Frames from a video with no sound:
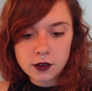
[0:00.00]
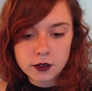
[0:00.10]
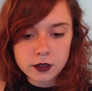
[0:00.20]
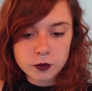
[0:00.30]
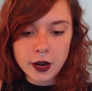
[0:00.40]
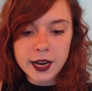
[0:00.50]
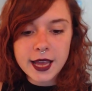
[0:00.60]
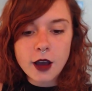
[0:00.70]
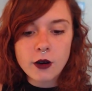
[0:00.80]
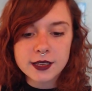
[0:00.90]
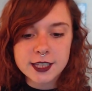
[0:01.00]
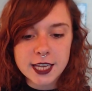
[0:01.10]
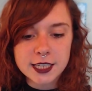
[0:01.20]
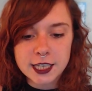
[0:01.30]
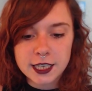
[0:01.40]
spreading out as they
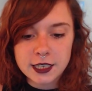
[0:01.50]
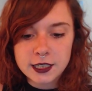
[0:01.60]
did